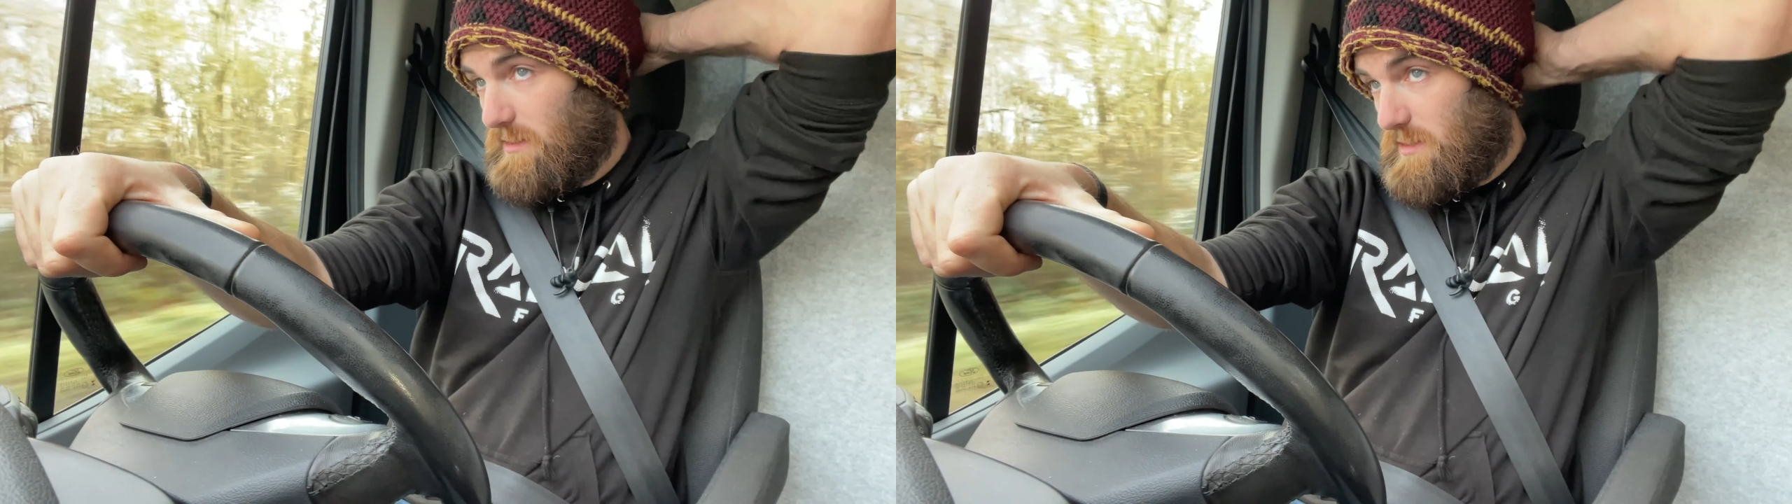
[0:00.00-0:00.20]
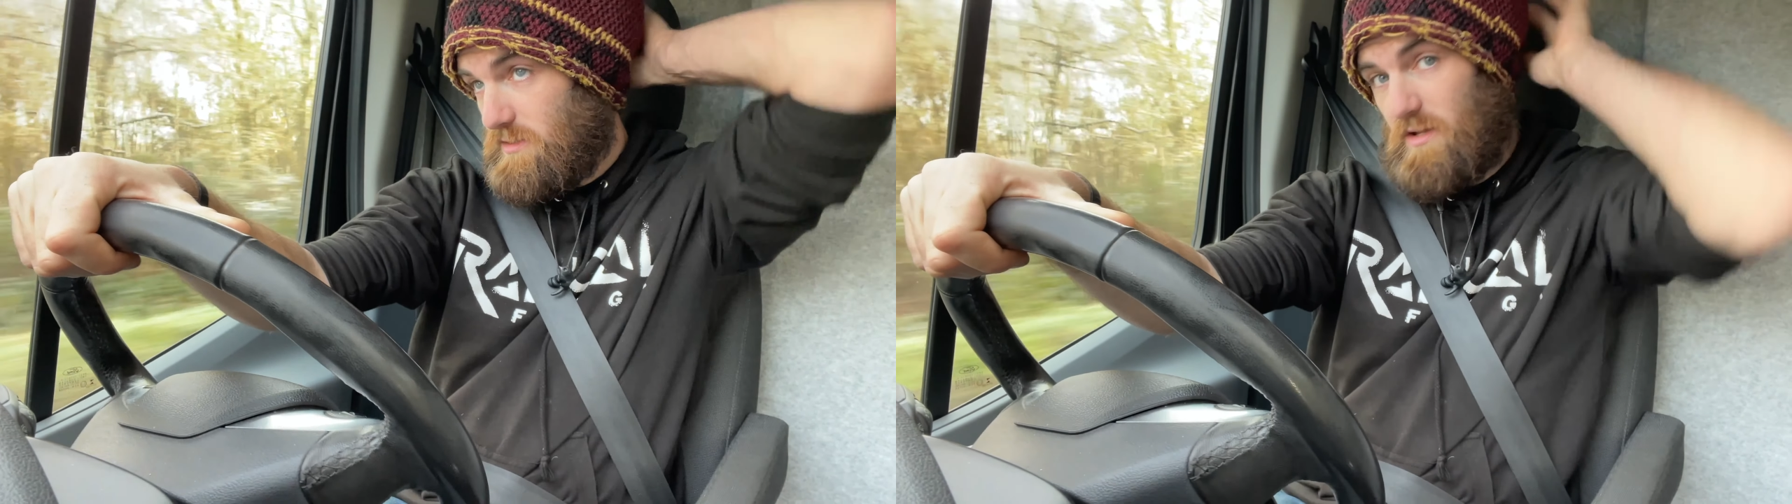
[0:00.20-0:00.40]

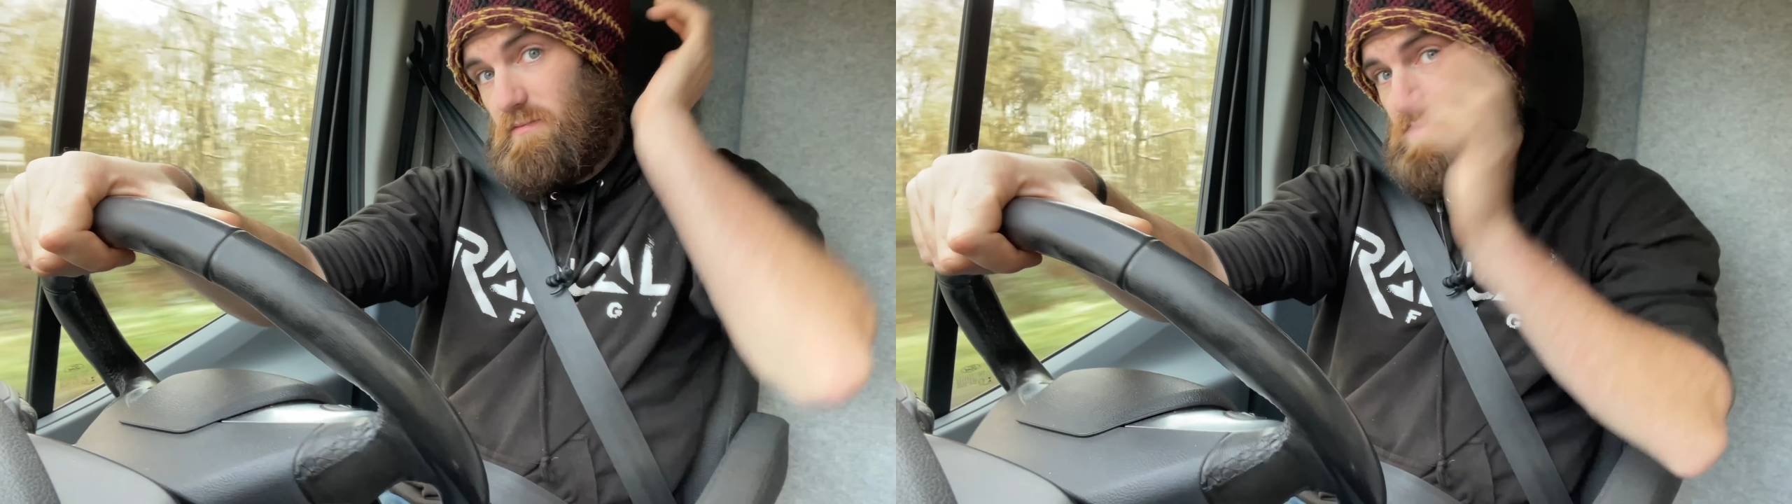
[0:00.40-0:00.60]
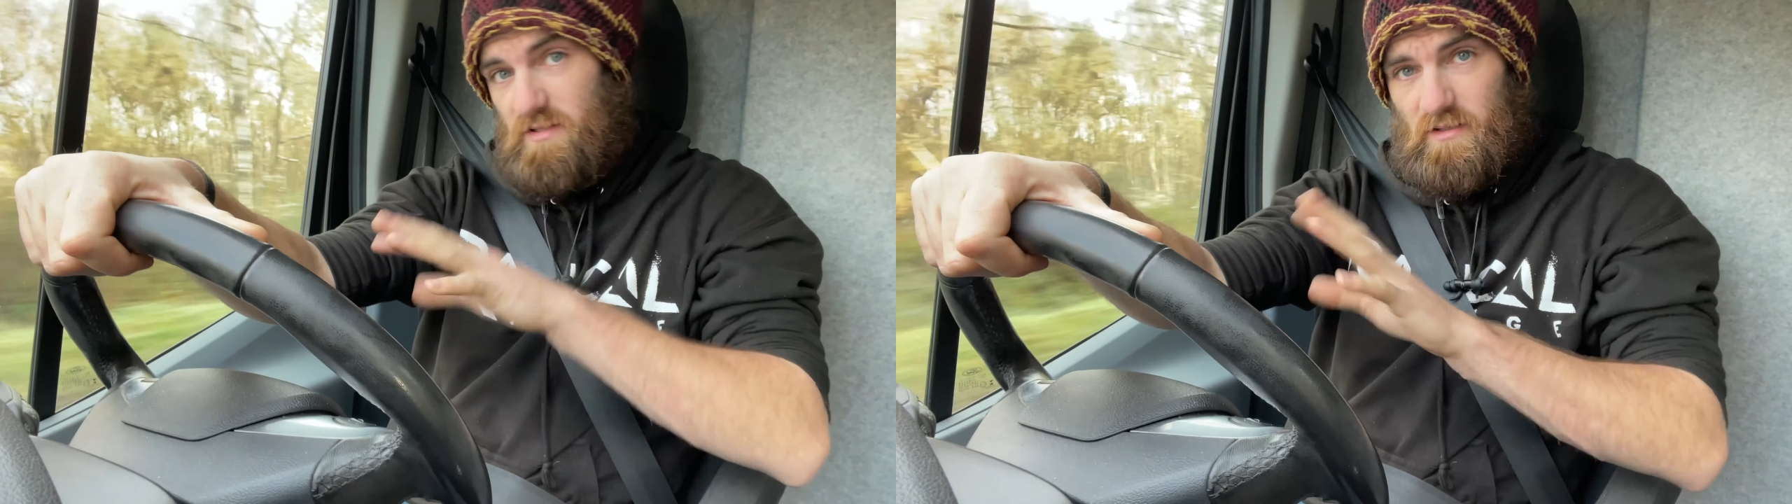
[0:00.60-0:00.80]
So
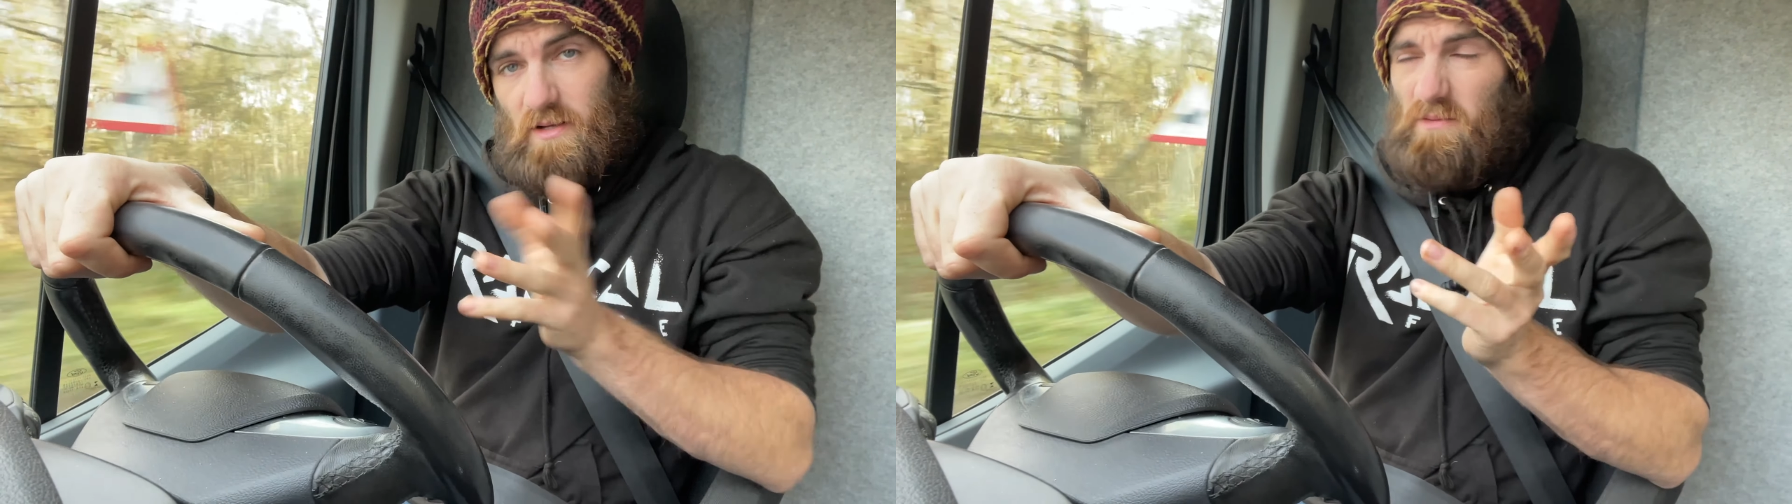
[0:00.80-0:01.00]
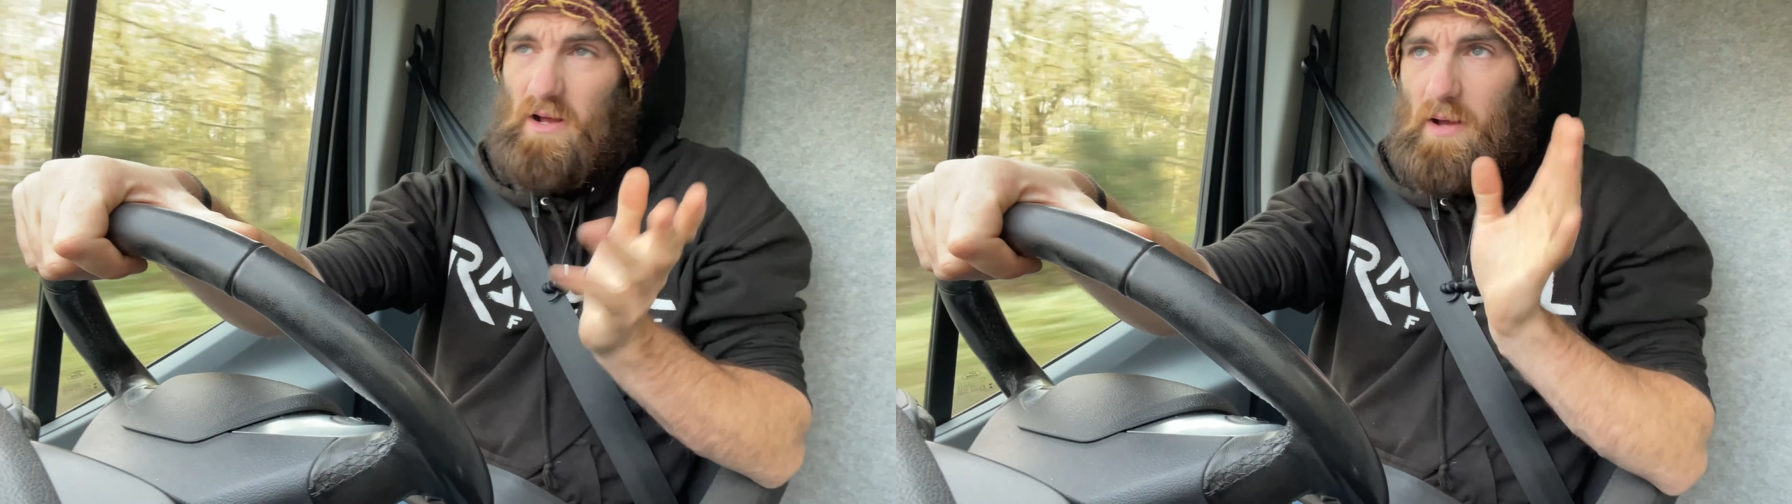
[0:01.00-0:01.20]

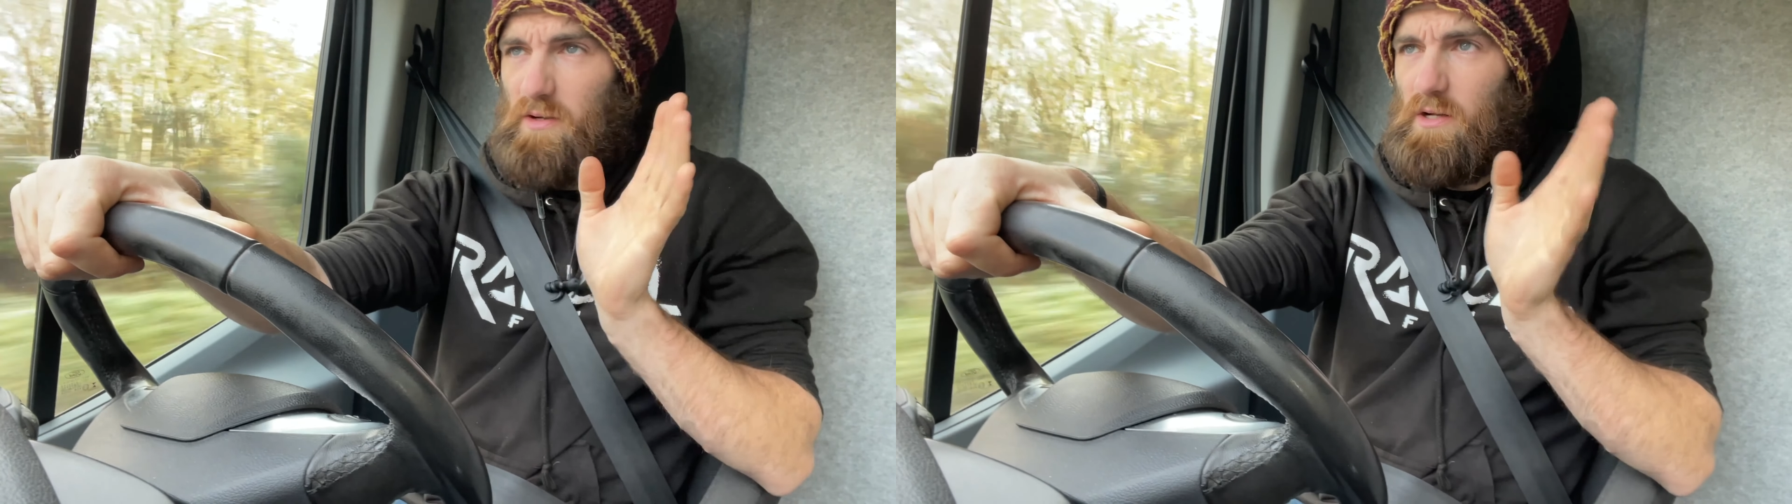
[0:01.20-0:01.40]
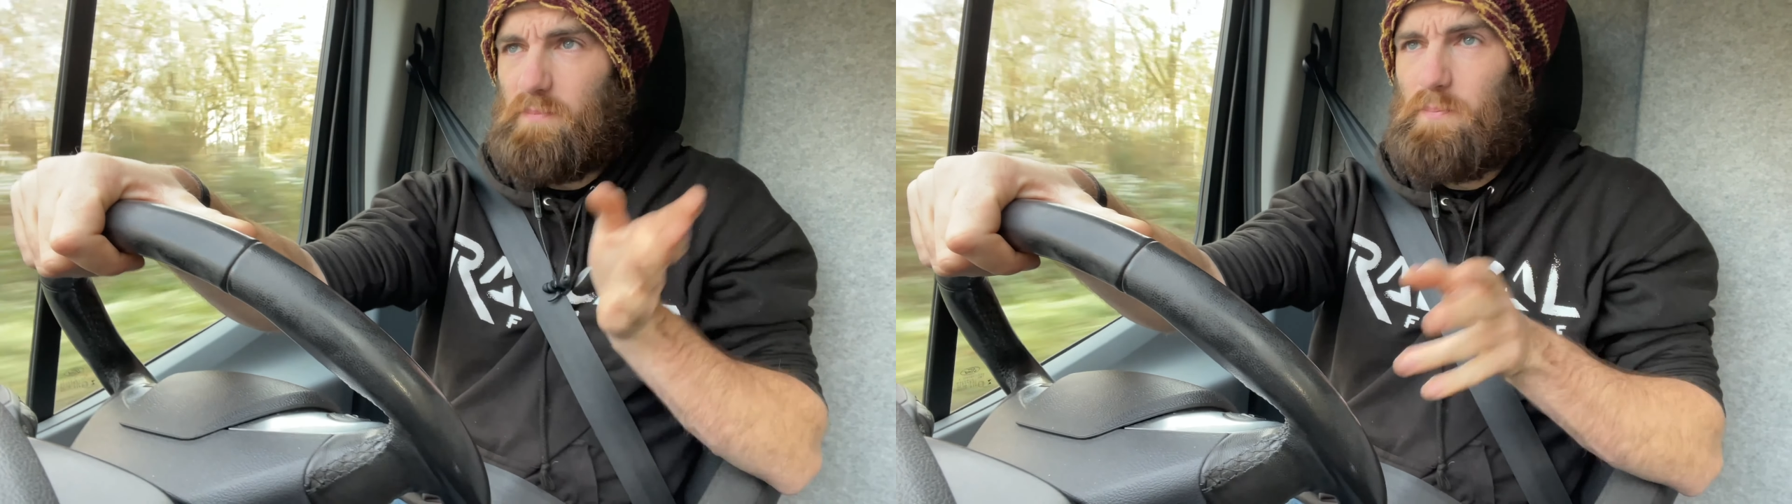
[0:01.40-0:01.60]
I'm going to